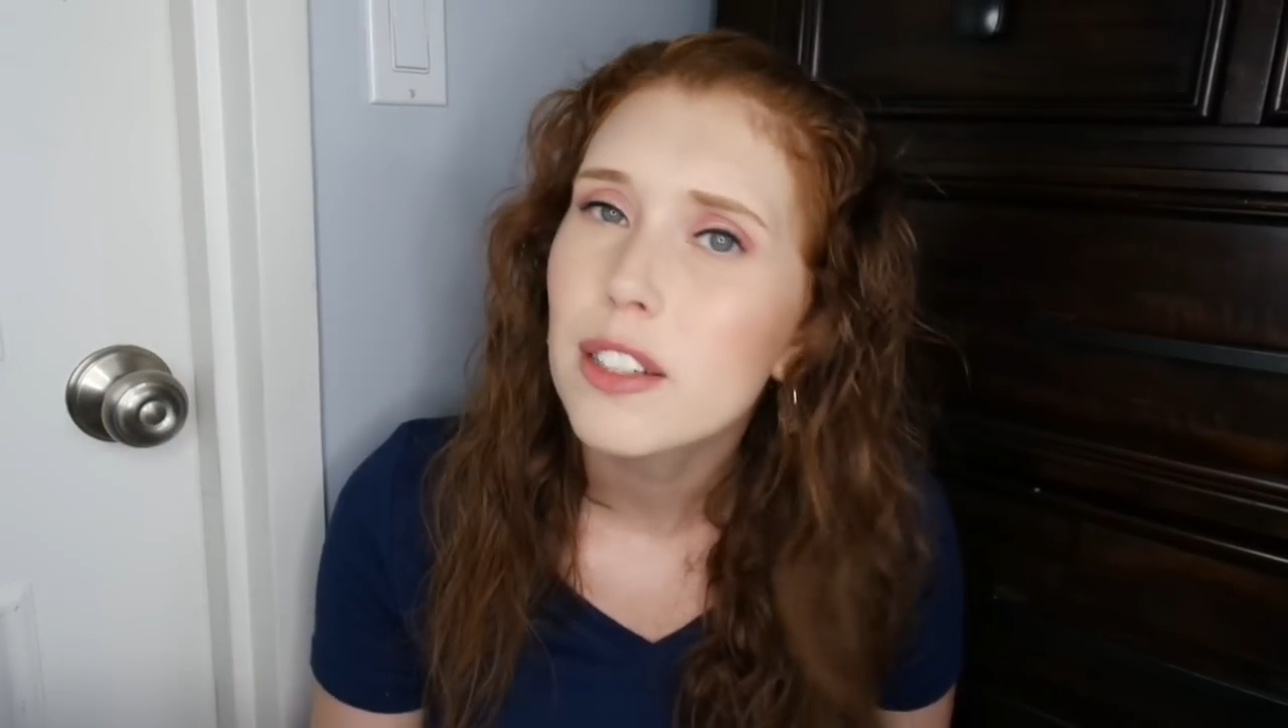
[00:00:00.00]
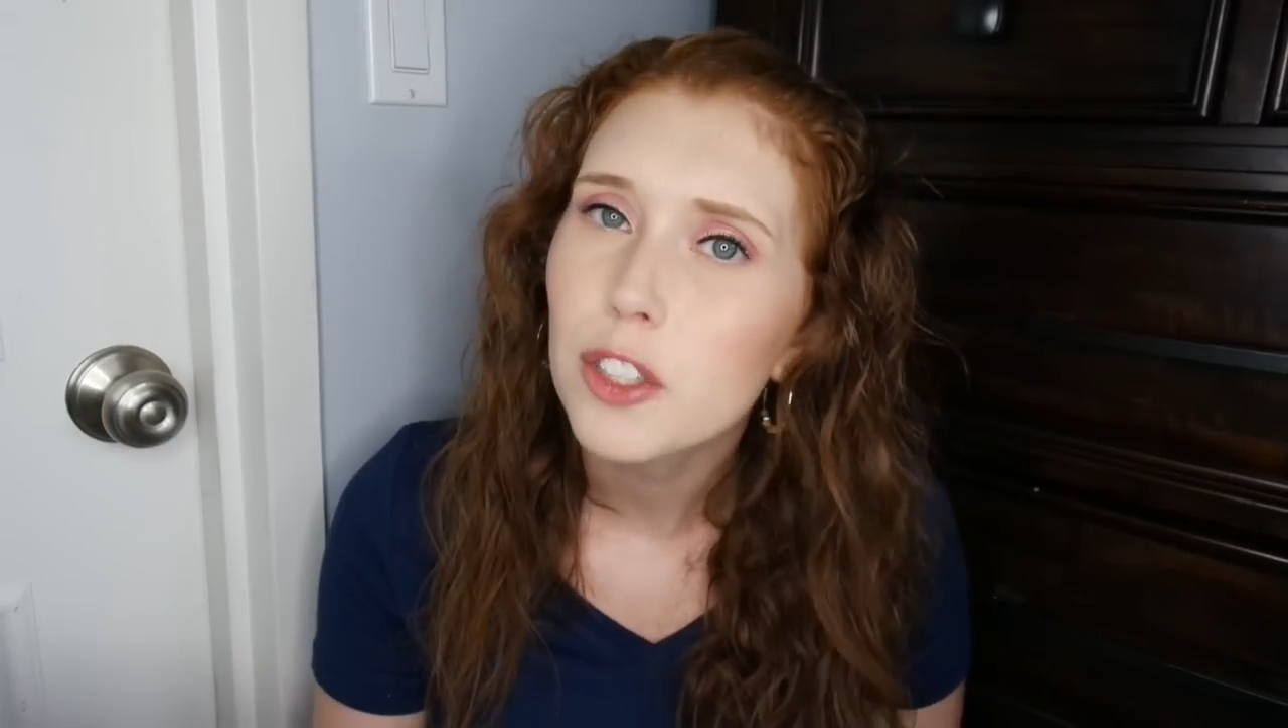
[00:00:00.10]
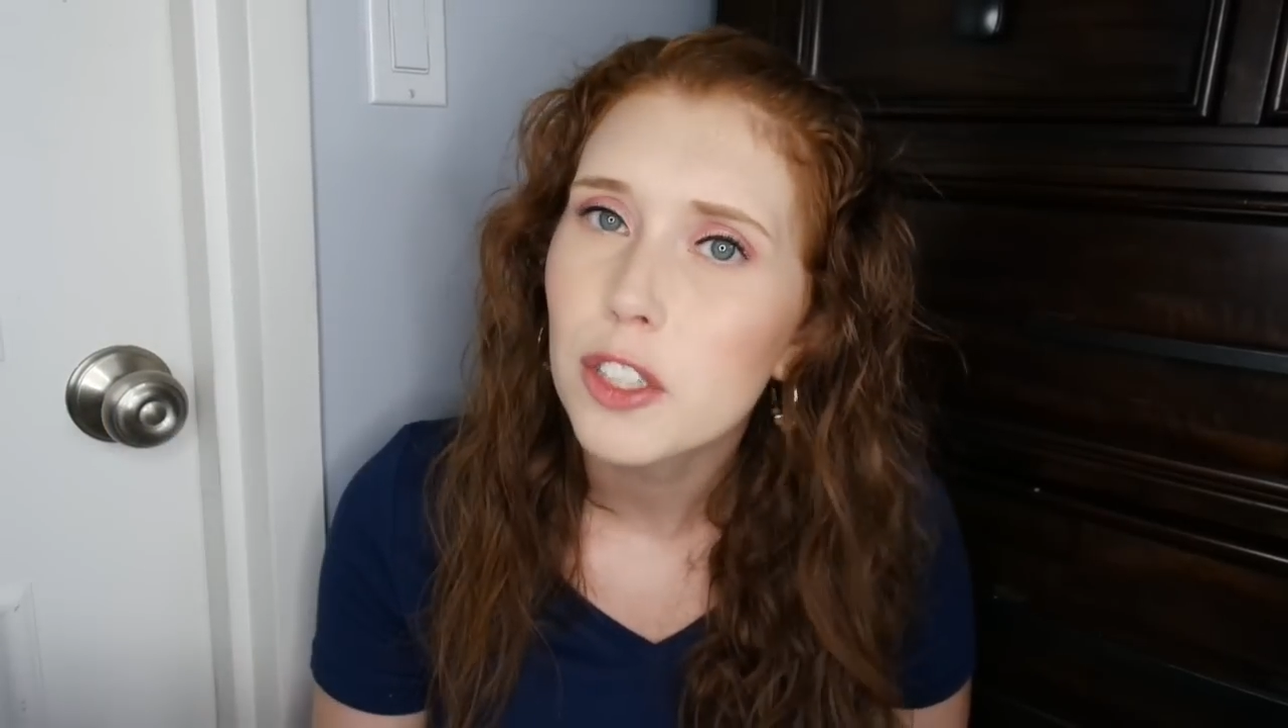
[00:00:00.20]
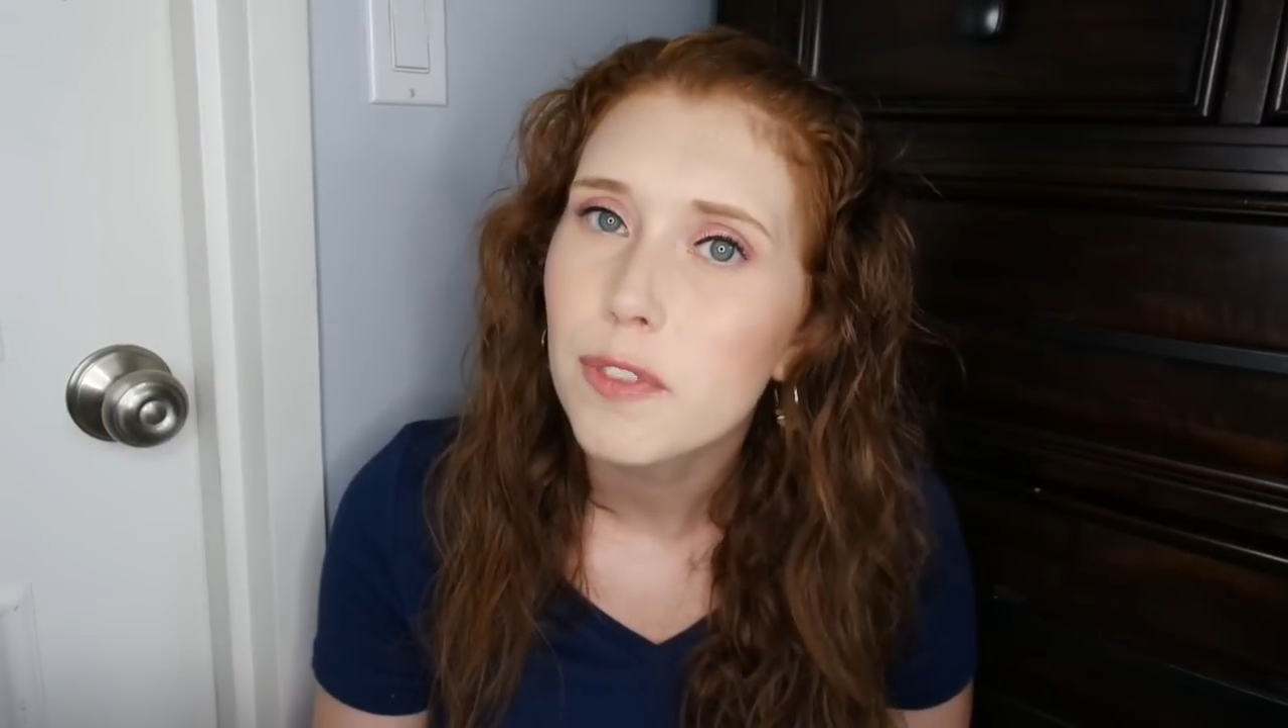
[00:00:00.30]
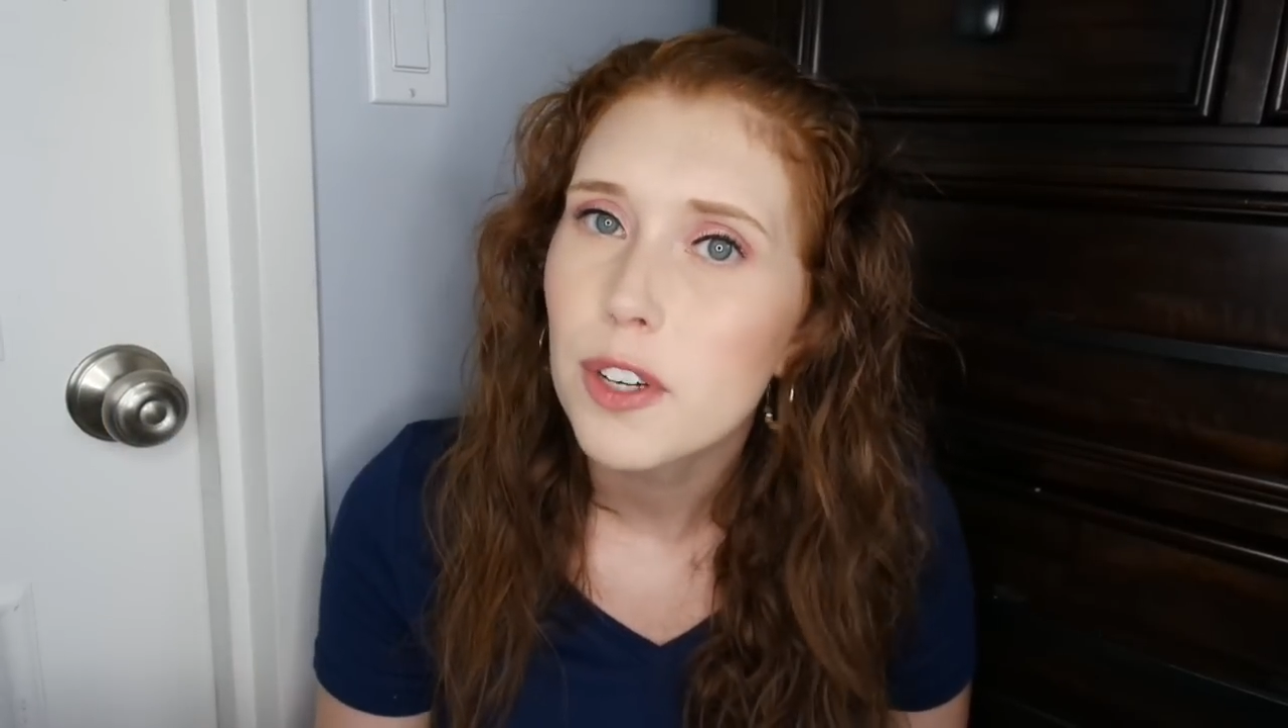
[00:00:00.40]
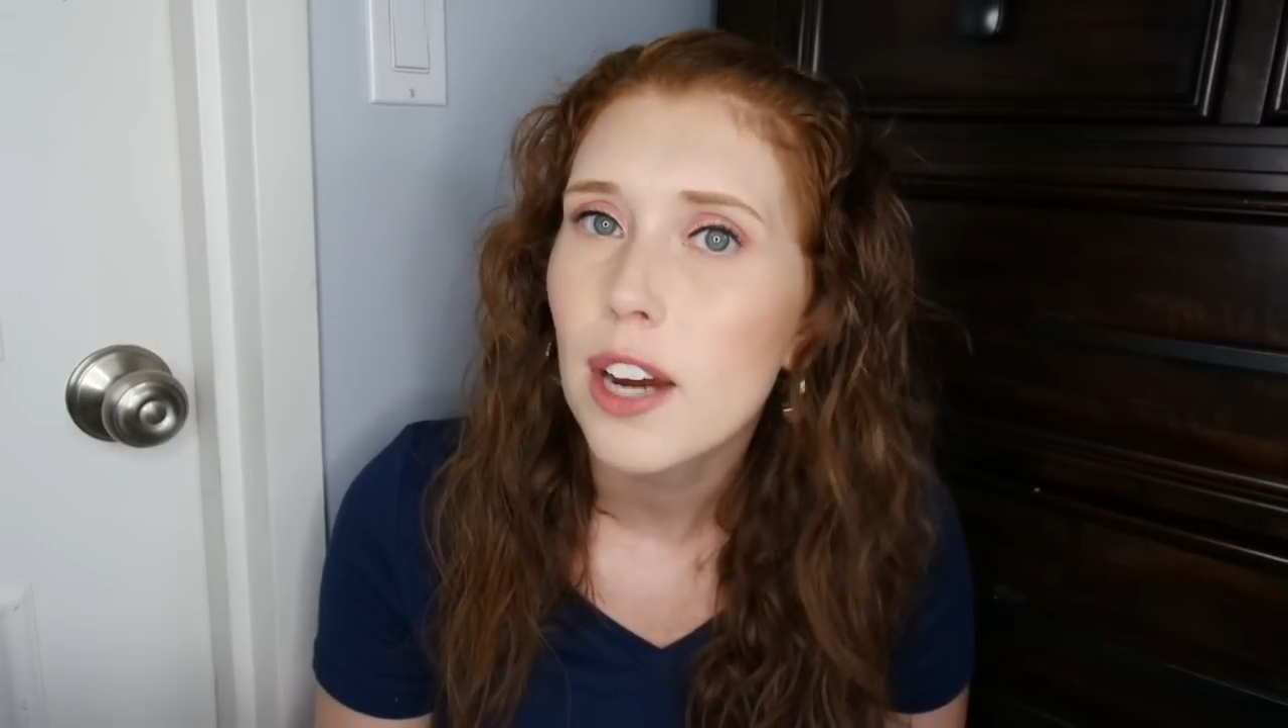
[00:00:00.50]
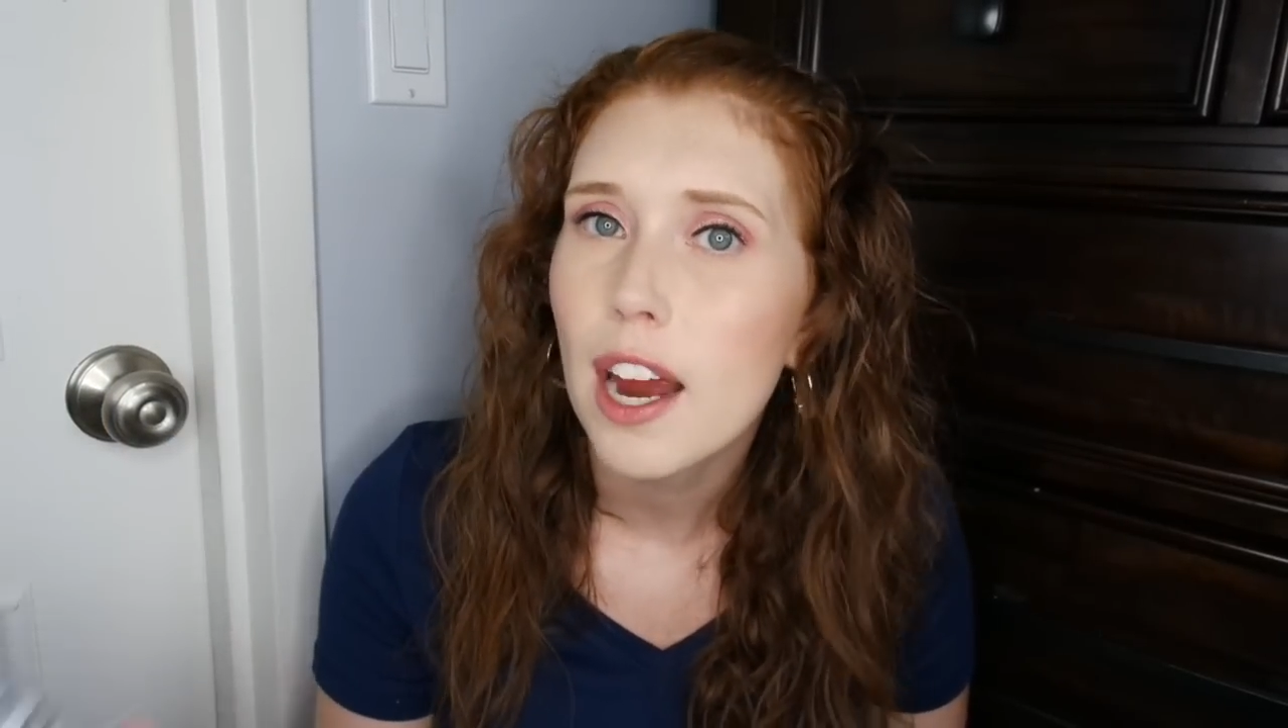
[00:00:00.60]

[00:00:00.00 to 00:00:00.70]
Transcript: isn't good for your